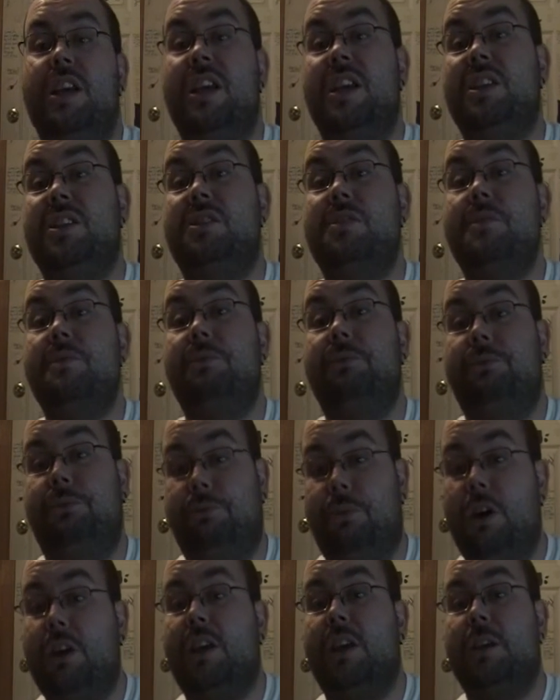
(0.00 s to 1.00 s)
is
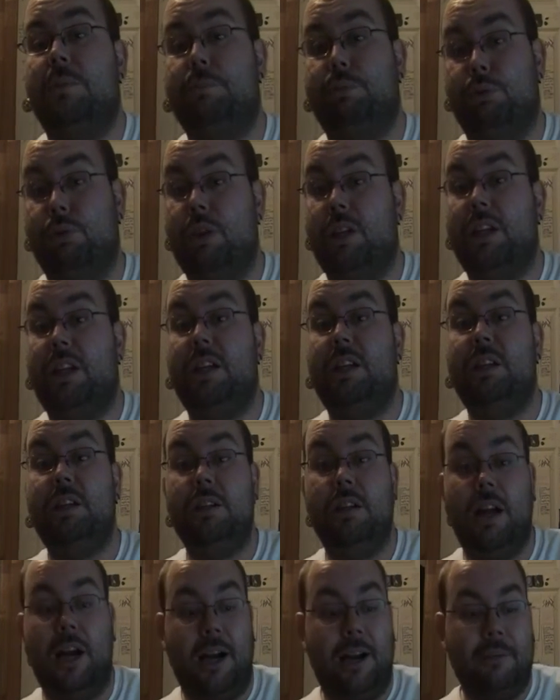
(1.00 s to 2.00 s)
fucking pretty.
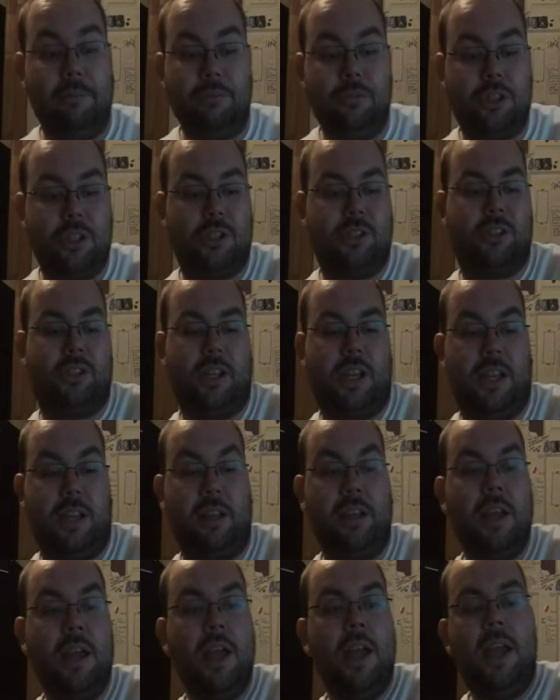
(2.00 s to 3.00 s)
I'm just
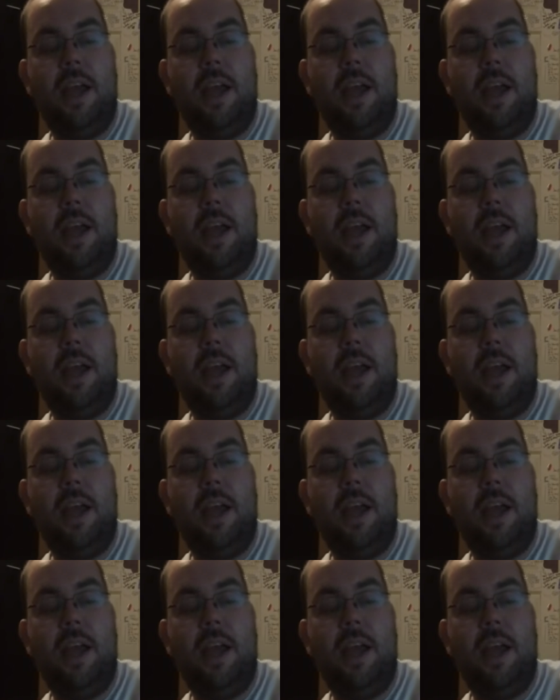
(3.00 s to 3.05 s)
saying.